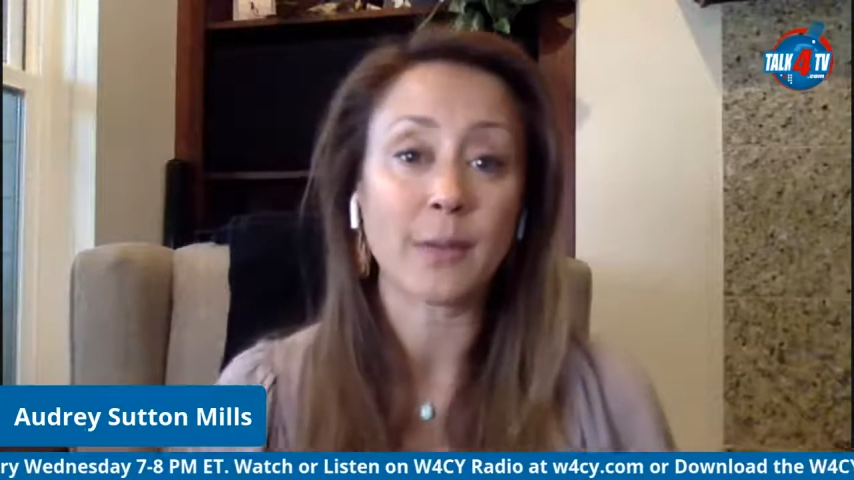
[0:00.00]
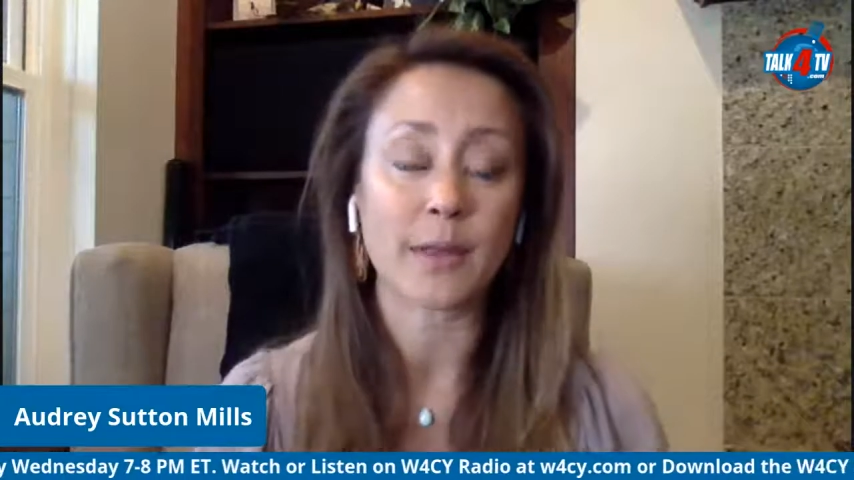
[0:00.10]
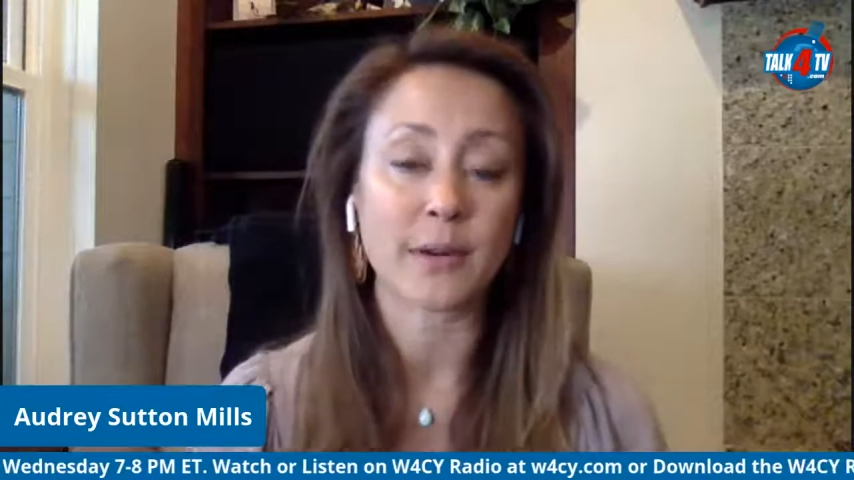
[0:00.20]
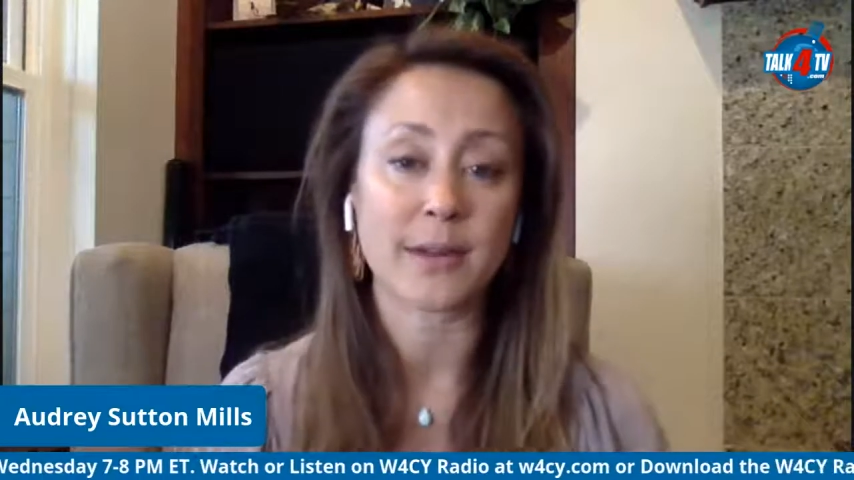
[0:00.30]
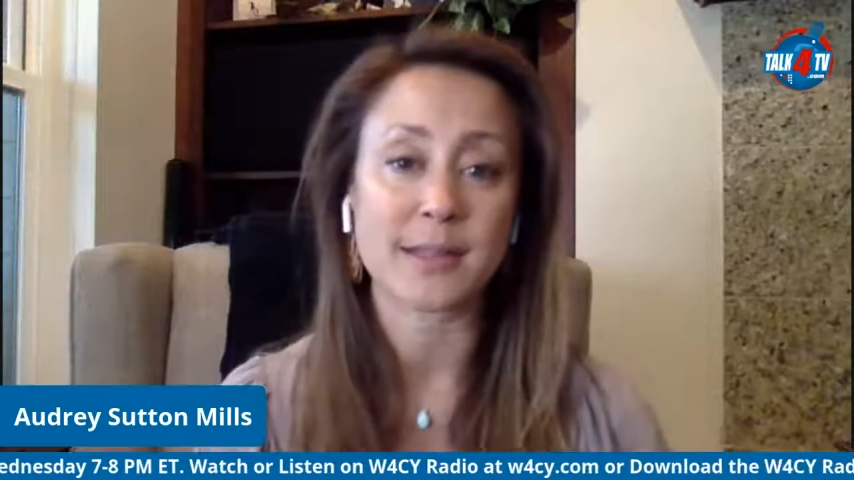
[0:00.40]

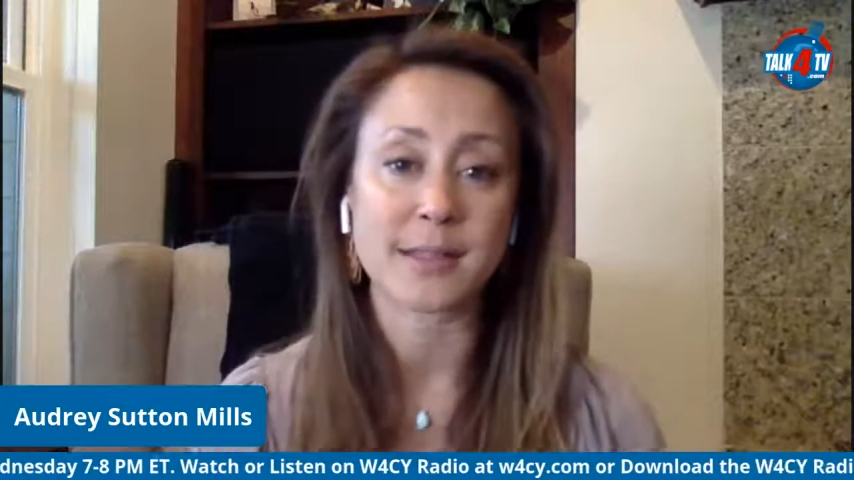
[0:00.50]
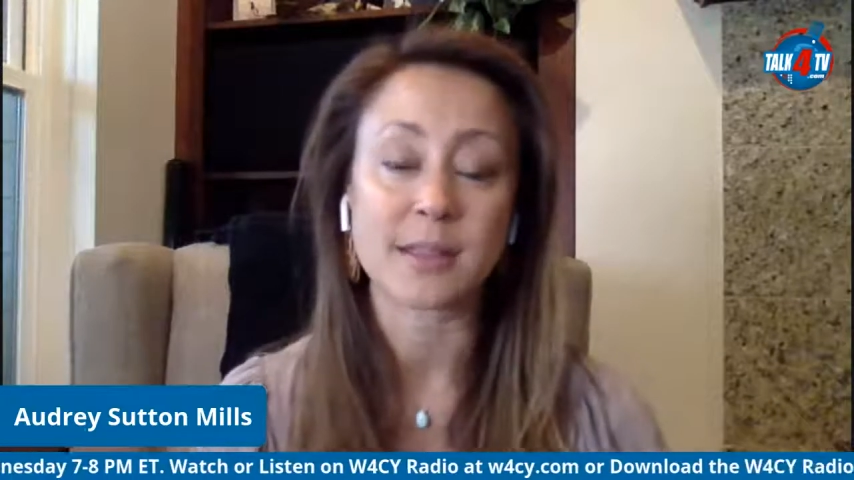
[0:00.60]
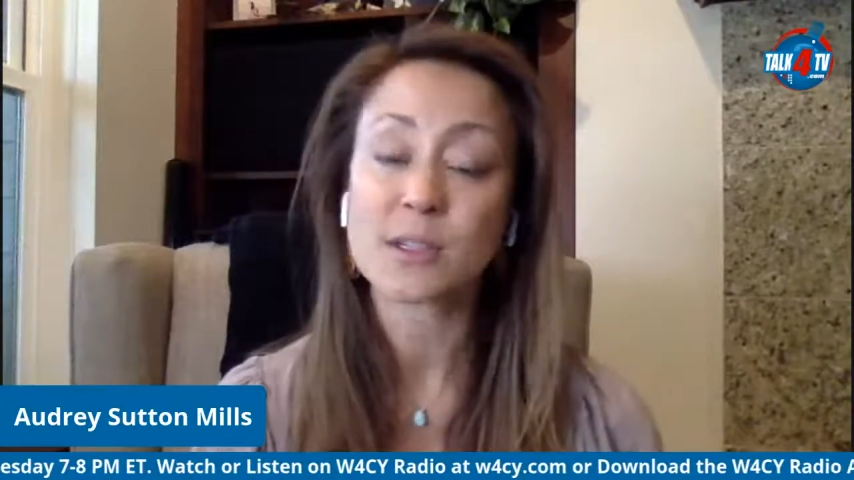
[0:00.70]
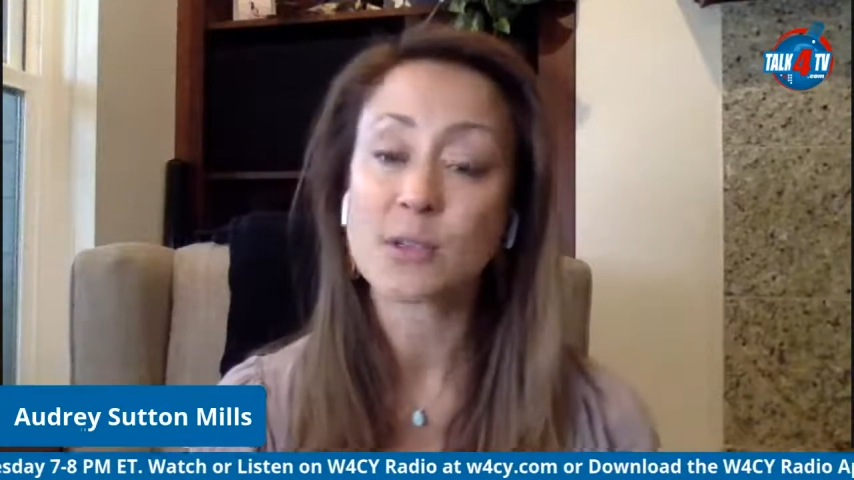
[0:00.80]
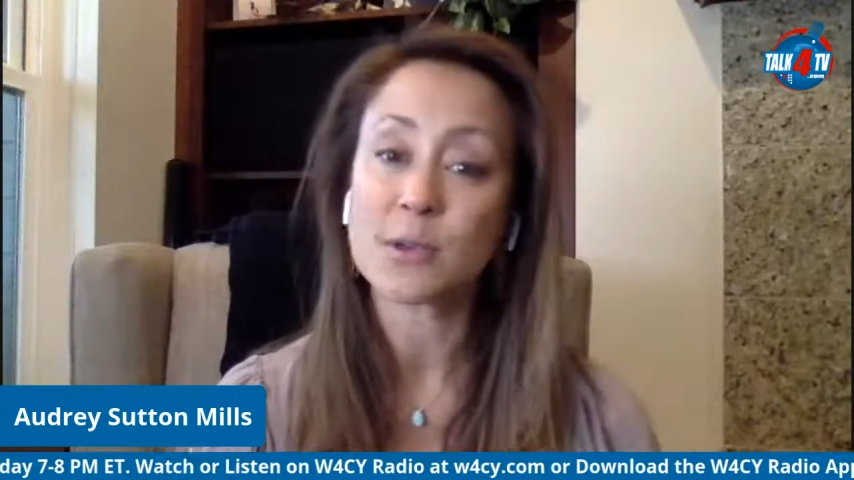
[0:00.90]
whether it's
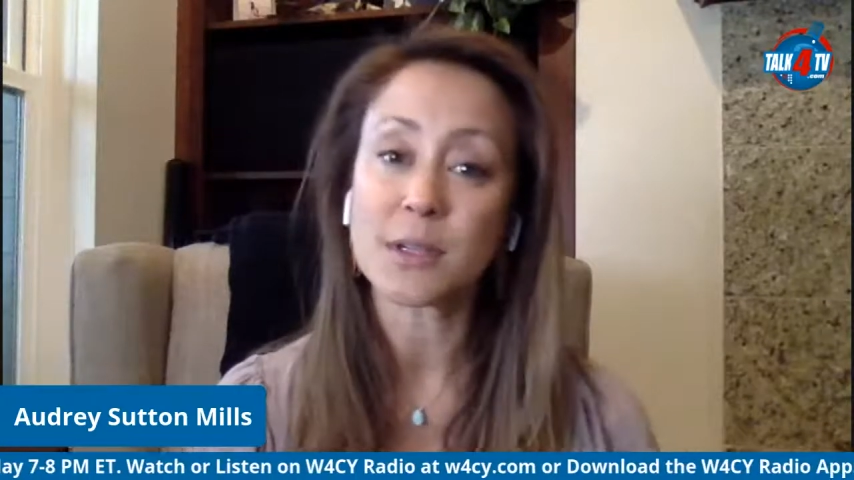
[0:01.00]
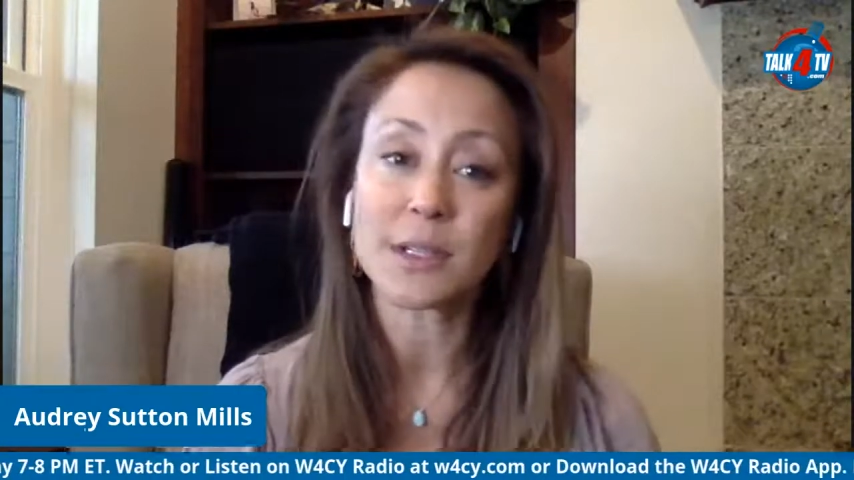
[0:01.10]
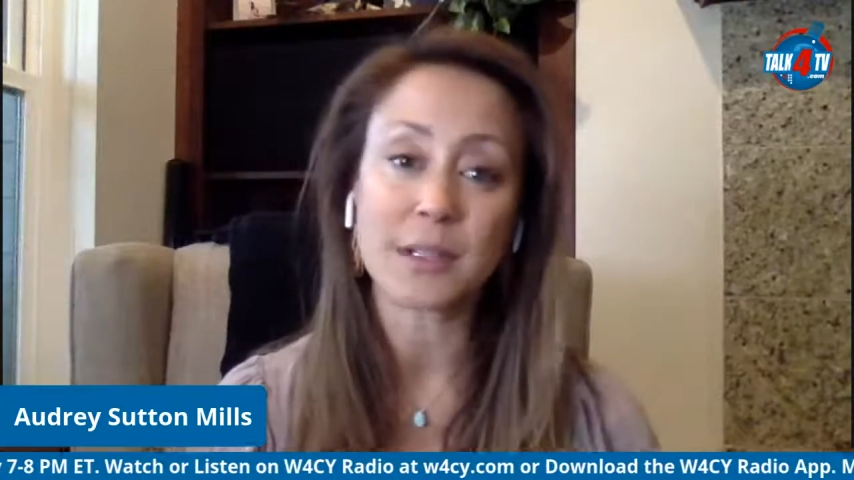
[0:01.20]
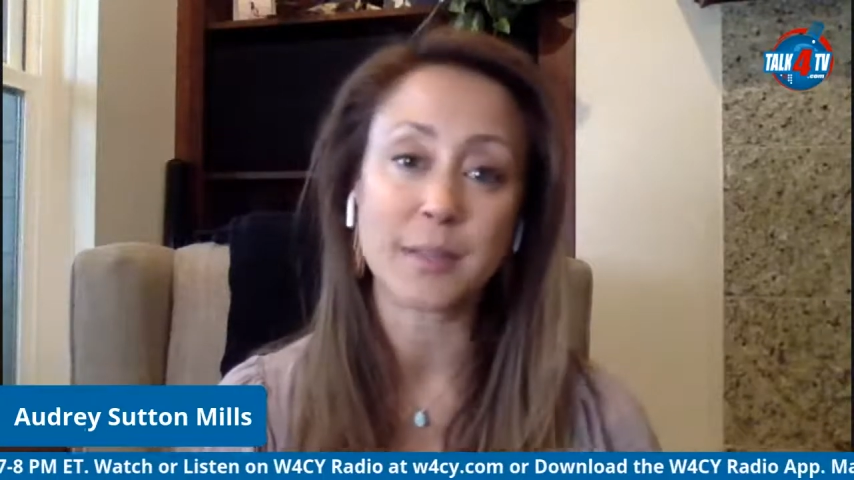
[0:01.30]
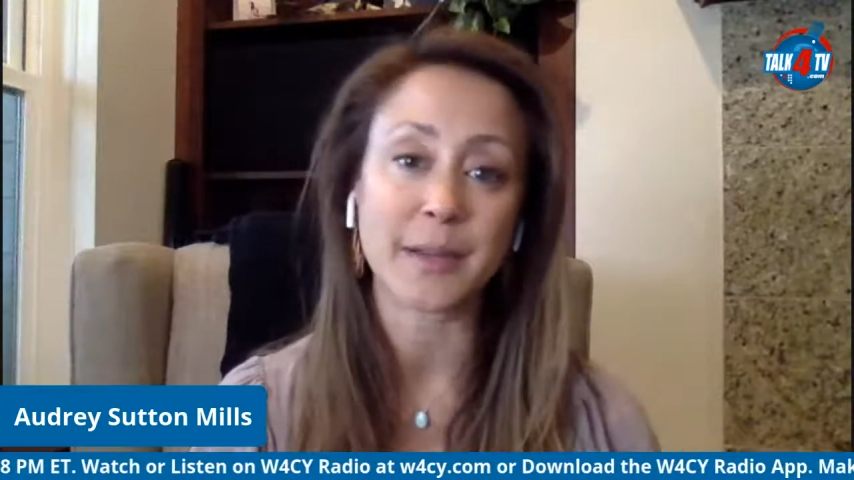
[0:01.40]
in school
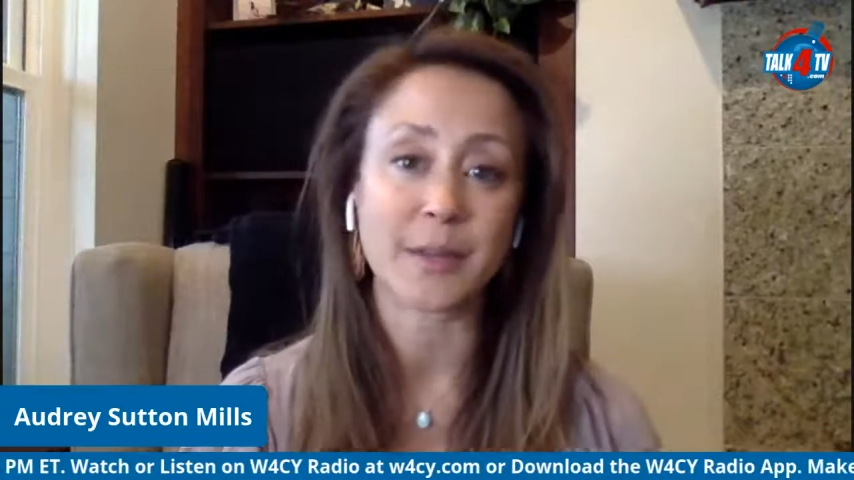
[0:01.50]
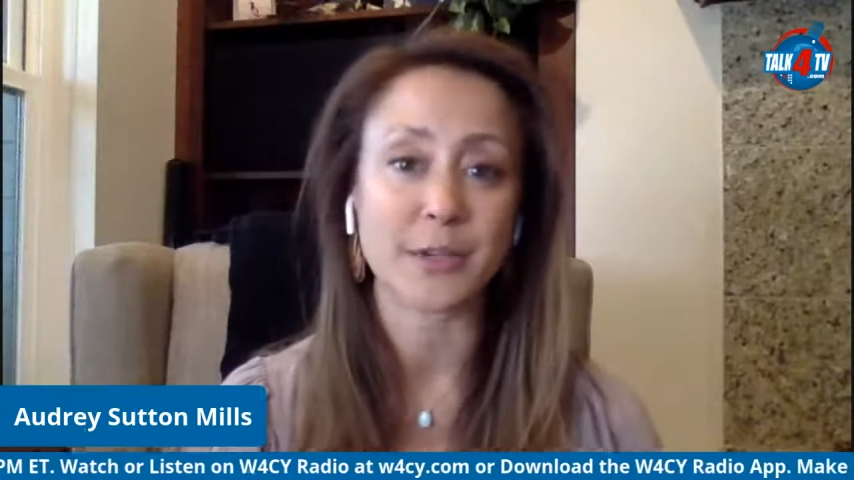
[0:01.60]
or by their